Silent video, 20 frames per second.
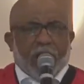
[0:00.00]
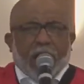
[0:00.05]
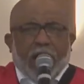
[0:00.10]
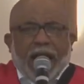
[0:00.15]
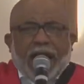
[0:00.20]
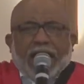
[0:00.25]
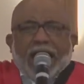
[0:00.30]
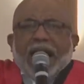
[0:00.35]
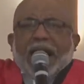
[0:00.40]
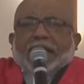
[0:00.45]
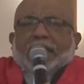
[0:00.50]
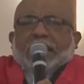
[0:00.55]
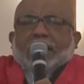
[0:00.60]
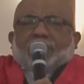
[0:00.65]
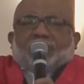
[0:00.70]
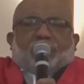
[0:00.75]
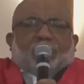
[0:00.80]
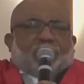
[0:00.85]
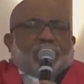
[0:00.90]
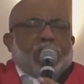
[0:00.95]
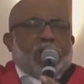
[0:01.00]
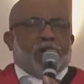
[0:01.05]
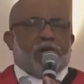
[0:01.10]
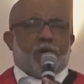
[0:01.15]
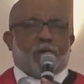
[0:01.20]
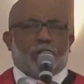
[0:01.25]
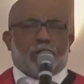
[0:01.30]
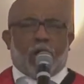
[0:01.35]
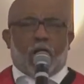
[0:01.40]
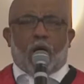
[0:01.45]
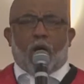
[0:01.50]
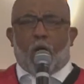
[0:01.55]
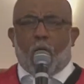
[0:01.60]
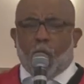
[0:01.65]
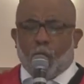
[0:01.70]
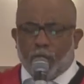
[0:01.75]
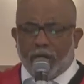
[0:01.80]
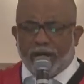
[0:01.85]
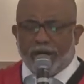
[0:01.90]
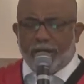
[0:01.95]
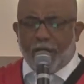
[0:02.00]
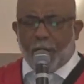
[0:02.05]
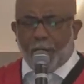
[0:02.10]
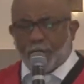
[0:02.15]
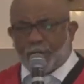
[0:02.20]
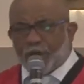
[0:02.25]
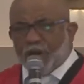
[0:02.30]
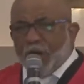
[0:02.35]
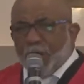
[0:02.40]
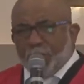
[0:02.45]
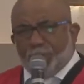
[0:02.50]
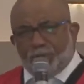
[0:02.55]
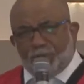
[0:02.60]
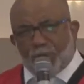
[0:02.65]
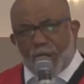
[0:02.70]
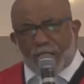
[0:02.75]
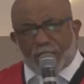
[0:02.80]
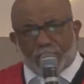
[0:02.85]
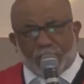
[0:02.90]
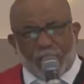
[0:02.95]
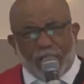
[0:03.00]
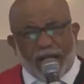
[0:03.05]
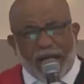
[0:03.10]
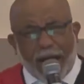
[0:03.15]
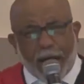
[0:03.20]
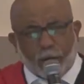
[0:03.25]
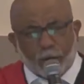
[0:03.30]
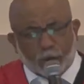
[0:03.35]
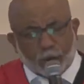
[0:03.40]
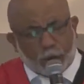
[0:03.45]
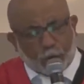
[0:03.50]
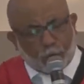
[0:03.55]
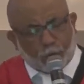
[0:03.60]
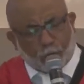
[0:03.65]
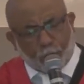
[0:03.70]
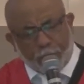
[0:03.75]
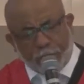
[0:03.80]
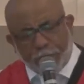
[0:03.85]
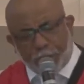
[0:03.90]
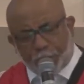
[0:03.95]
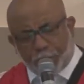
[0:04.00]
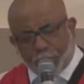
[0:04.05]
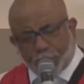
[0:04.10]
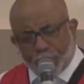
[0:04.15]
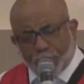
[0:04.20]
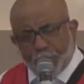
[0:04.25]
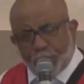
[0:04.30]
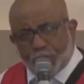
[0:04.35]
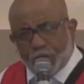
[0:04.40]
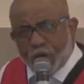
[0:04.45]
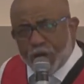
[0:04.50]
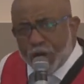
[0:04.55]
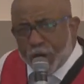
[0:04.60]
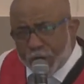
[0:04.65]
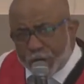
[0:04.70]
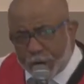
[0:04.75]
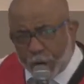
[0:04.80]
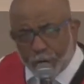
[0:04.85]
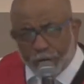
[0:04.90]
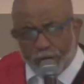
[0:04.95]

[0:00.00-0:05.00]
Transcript: And I can feel the Holy Ghost pressing out the wrinkles so